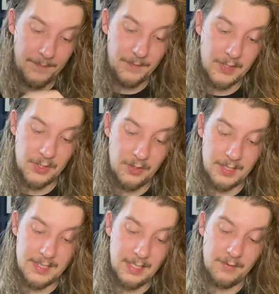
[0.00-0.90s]
so you can
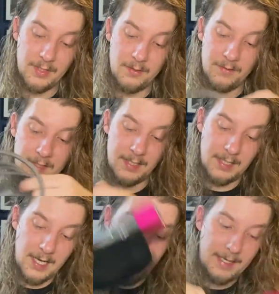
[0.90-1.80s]
see the results
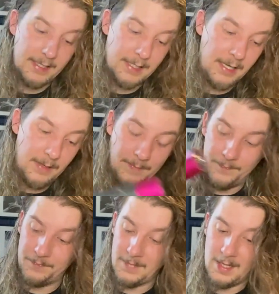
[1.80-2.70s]
and
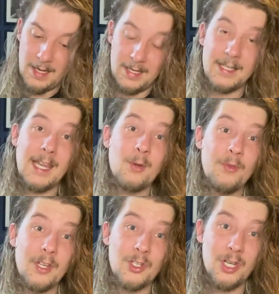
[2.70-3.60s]
take you on
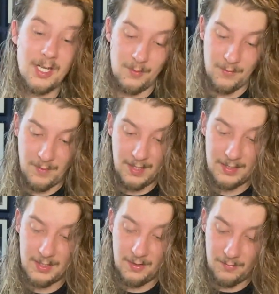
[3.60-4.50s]
this journey with me.
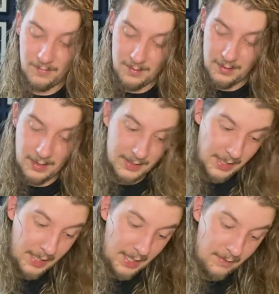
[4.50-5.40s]
So I'm going to
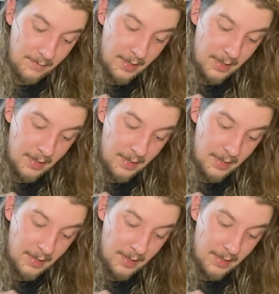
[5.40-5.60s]
take it out.